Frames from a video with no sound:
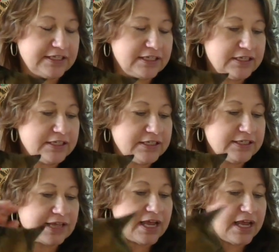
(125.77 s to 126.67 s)
It
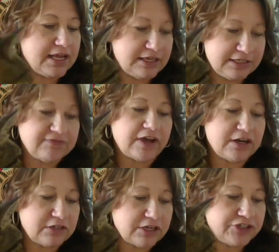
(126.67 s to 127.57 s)
is
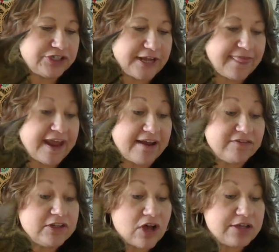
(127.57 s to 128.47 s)
vital to understand that
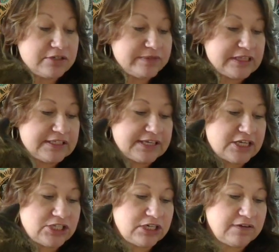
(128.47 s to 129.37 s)
every law is a
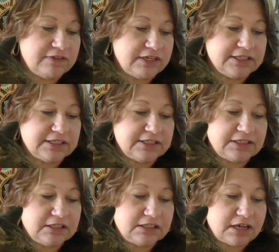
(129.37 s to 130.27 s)
realization of the
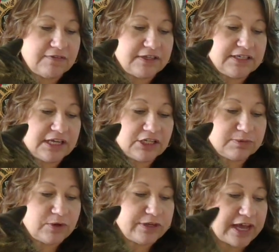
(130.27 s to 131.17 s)
existence of
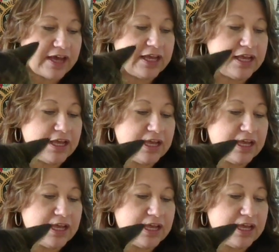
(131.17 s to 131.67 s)
intangible yet